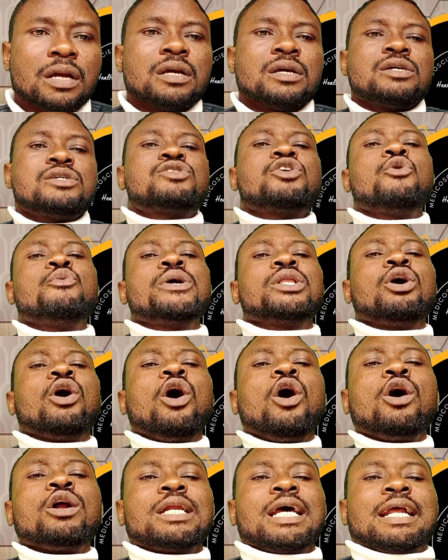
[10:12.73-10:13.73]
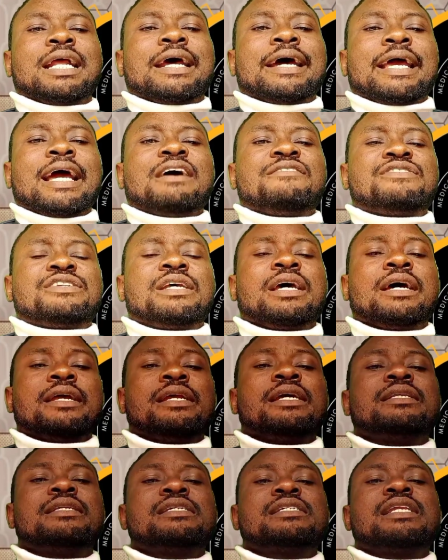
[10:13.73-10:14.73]
So with all that I have said,
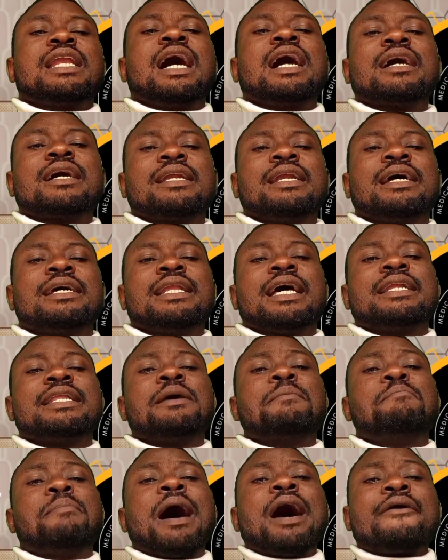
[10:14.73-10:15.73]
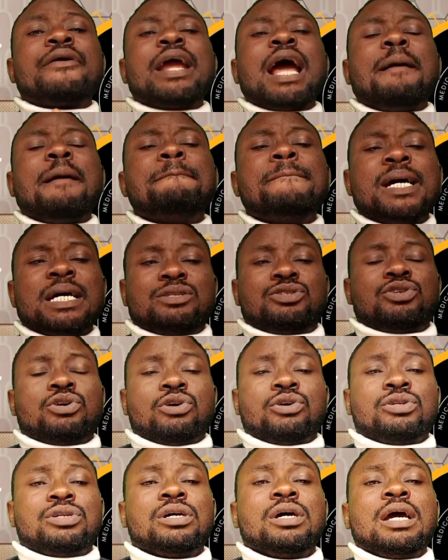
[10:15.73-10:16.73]
it is now clear that the barrier
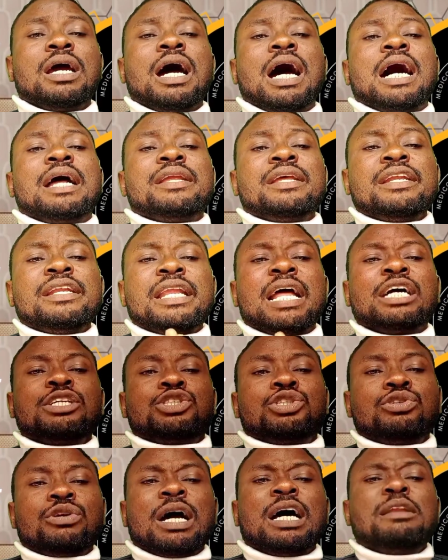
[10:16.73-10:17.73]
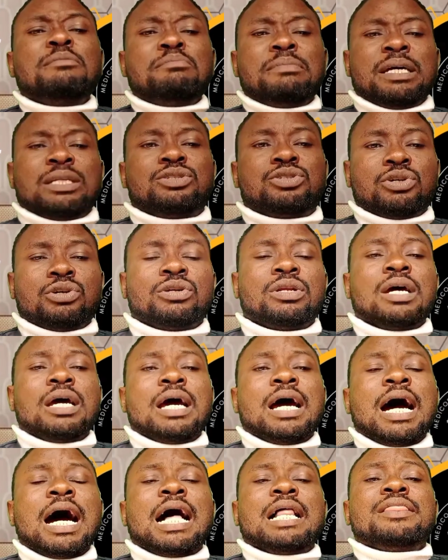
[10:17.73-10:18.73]
method and the natural method
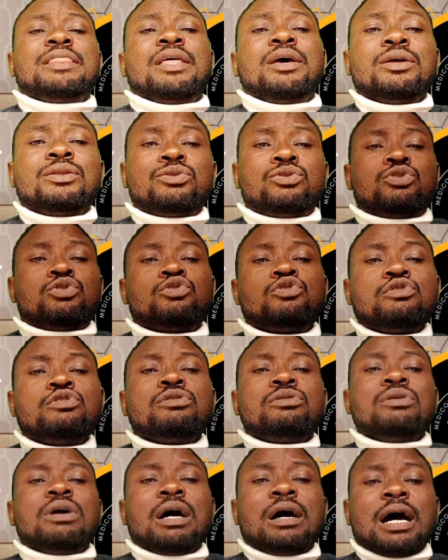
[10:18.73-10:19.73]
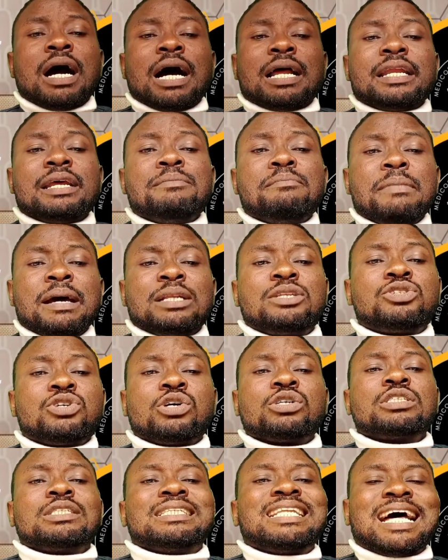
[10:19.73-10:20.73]
are the
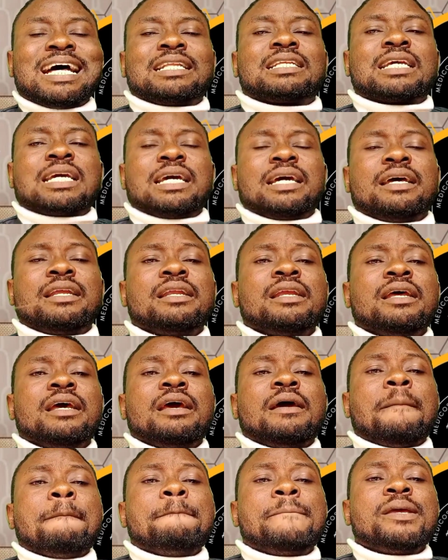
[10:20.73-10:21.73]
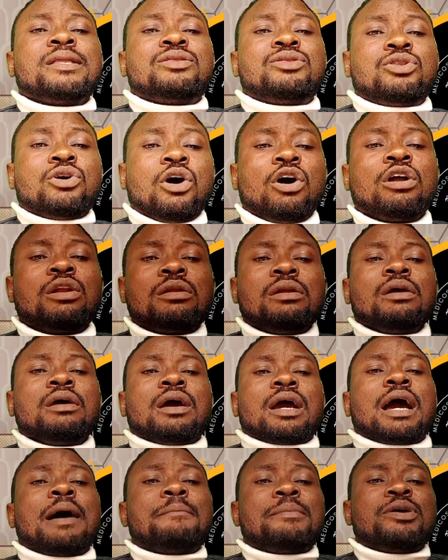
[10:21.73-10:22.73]
methods that can
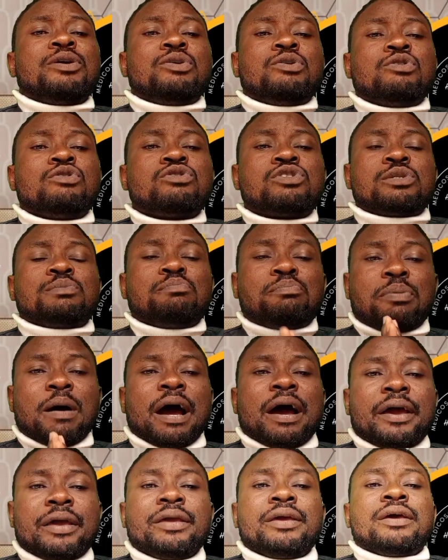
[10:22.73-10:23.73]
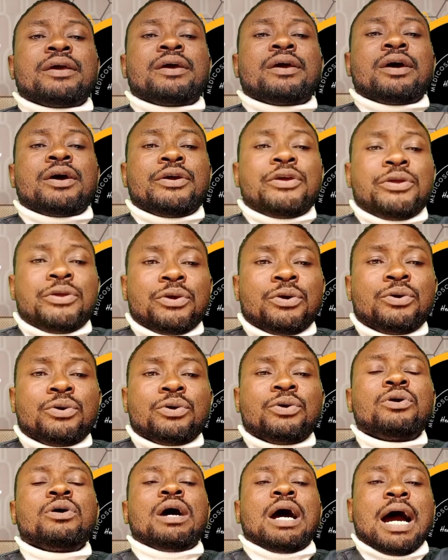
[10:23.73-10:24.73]
be used by
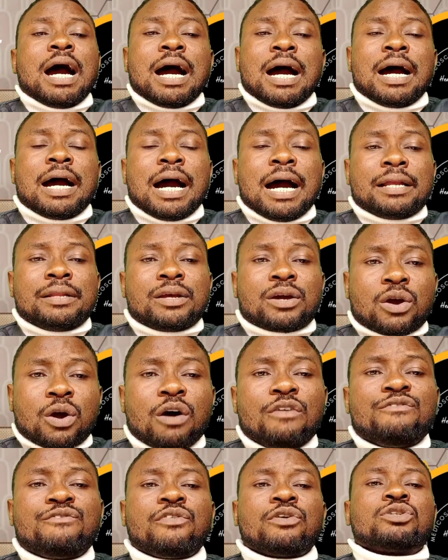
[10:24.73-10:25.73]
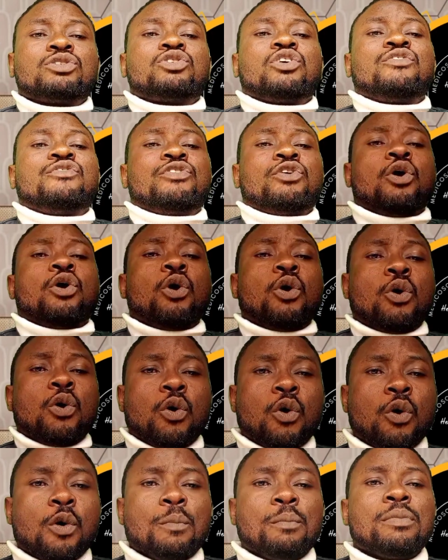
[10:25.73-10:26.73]
you at the comfort of your
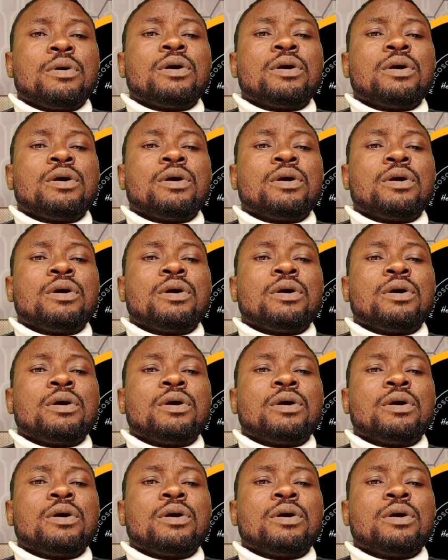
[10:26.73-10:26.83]
home.